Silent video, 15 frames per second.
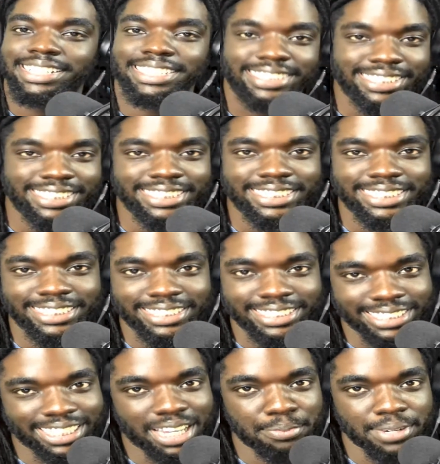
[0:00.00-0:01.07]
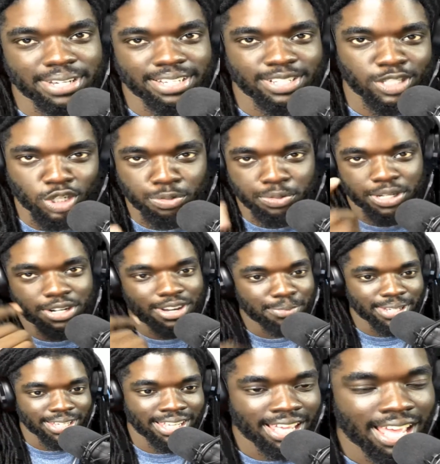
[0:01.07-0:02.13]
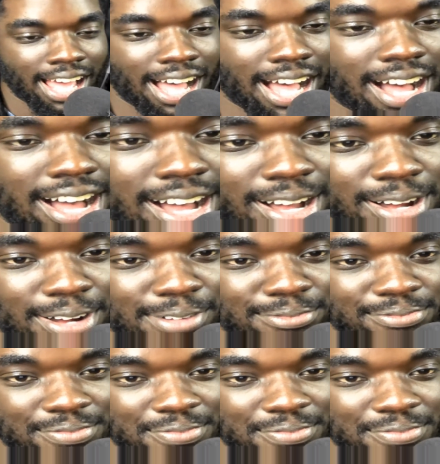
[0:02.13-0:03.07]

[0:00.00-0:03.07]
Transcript: Listen, look at me, zoom in on me. Um,